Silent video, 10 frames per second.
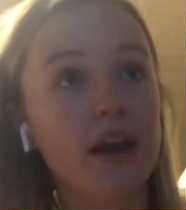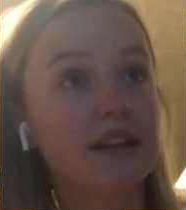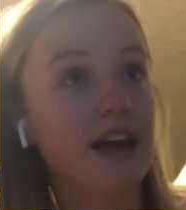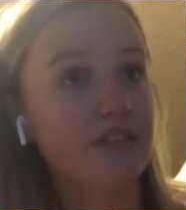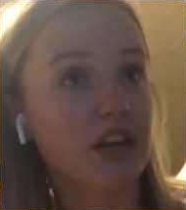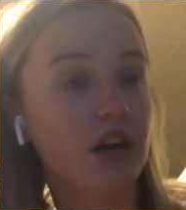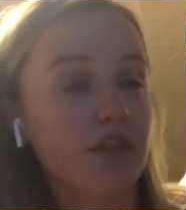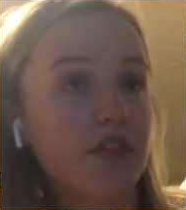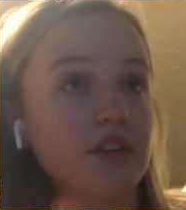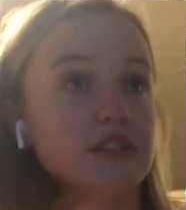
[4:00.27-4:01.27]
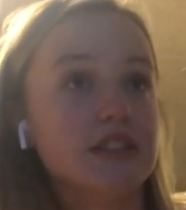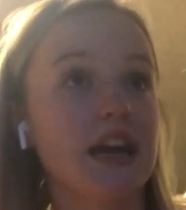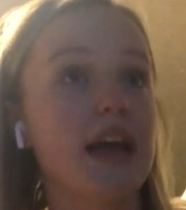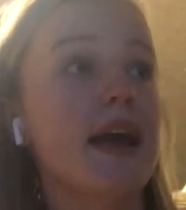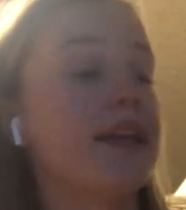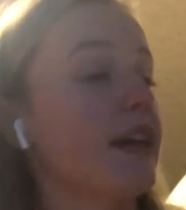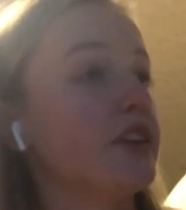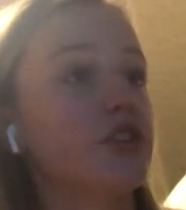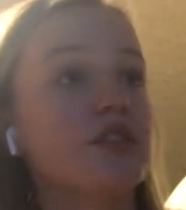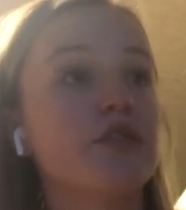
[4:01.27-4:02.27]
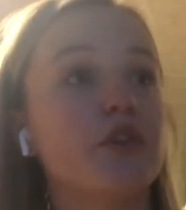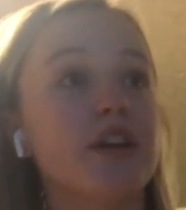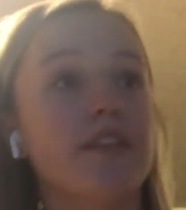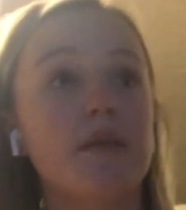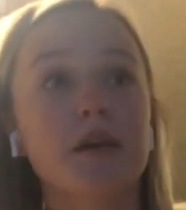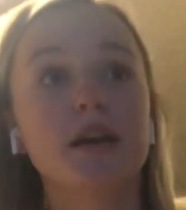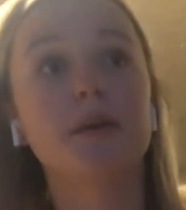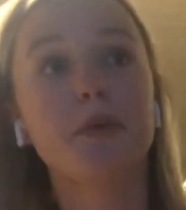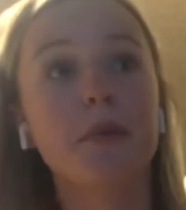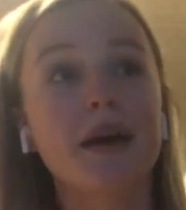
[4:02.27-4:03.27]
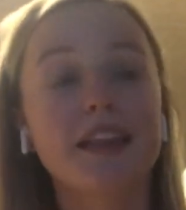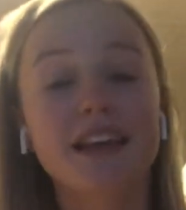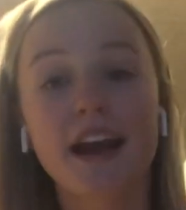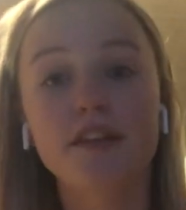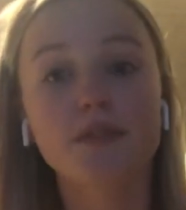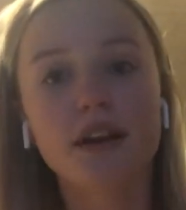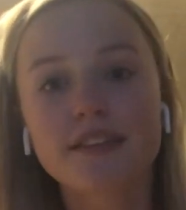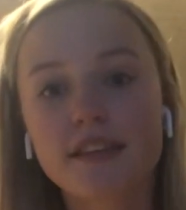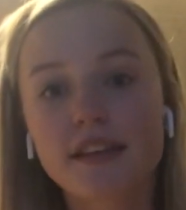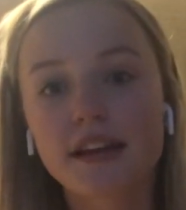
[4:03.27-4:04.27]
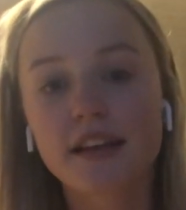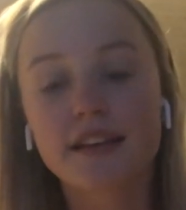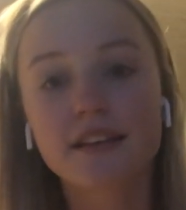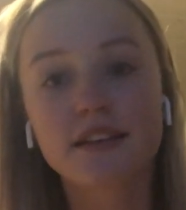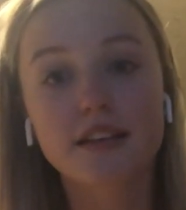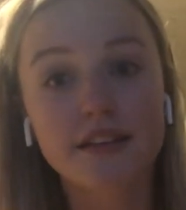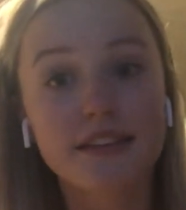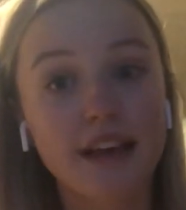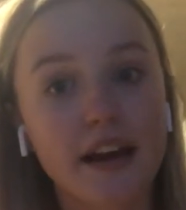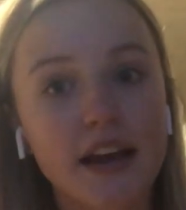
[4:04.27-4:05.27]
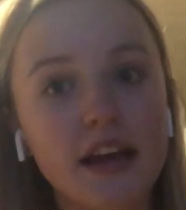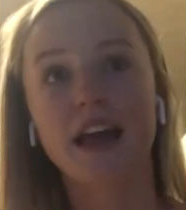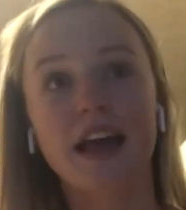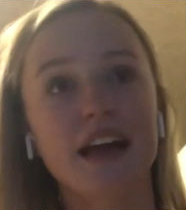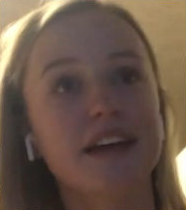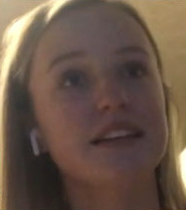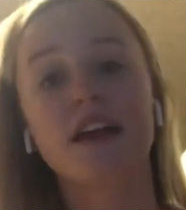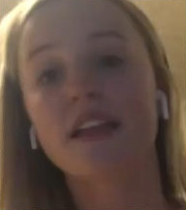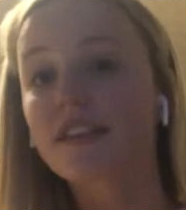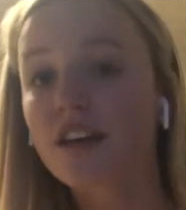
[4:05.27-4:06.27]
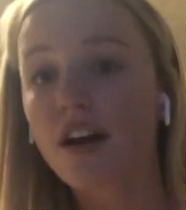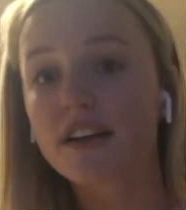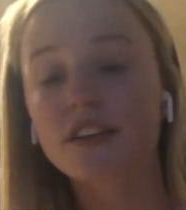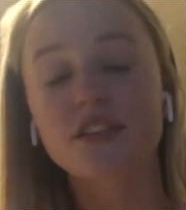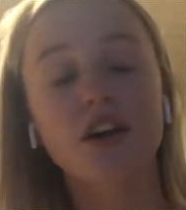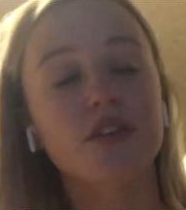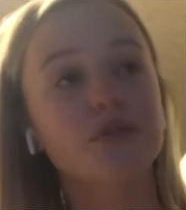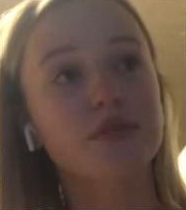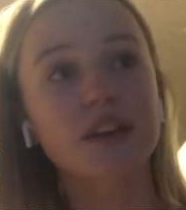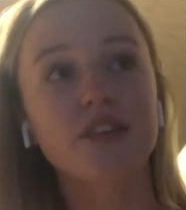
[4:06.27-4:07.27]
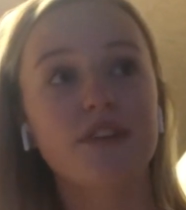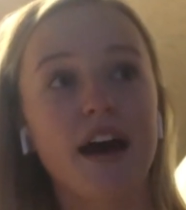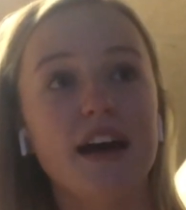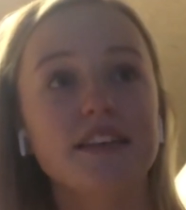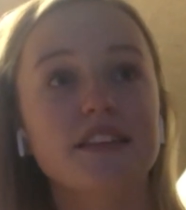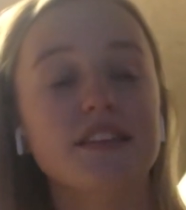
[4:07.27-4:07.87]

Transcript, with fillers: at 11 on Thursday, and that's just a 45-minute appointment, and then I have the rest of the day to study, and that's all. I just talked really fast,